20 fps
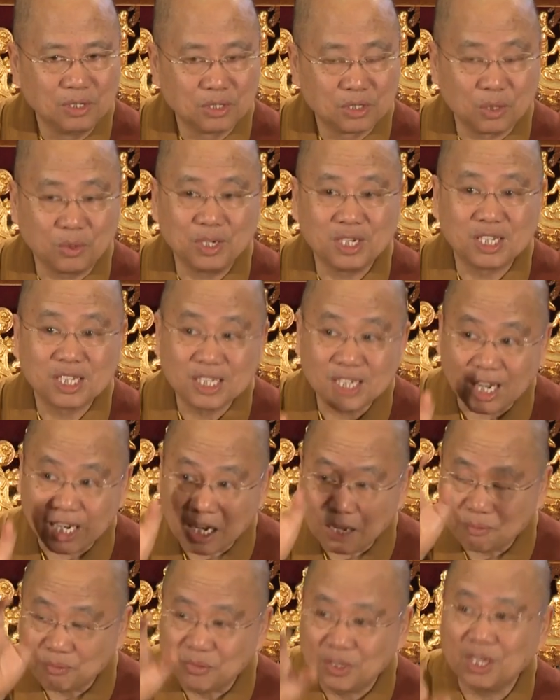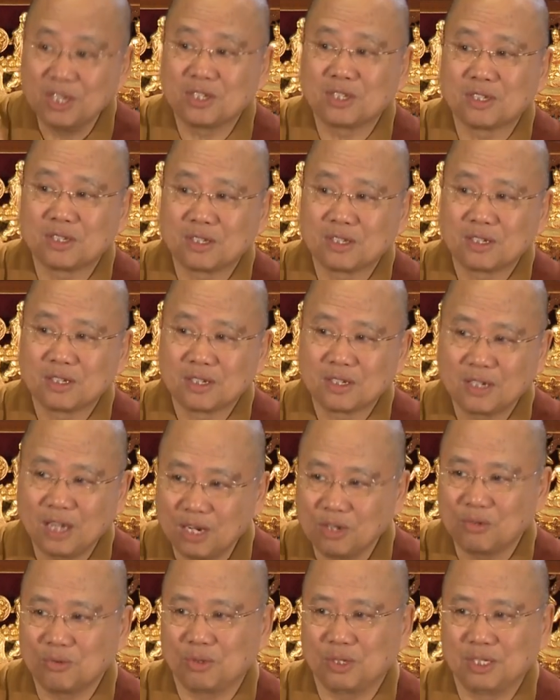So he set up this
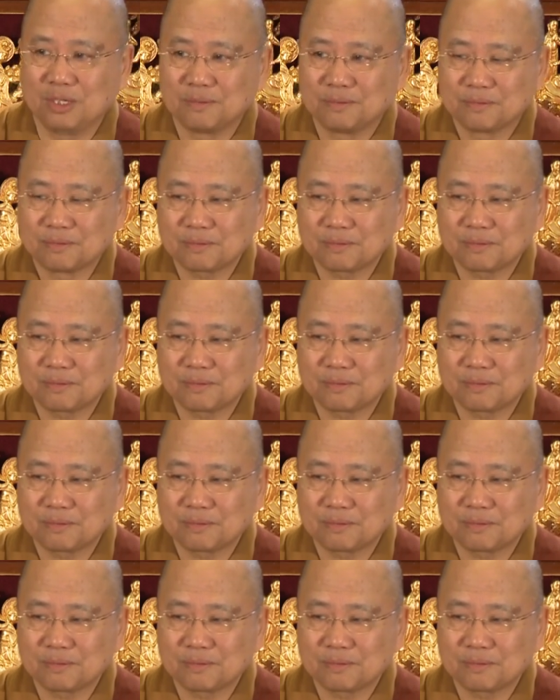country.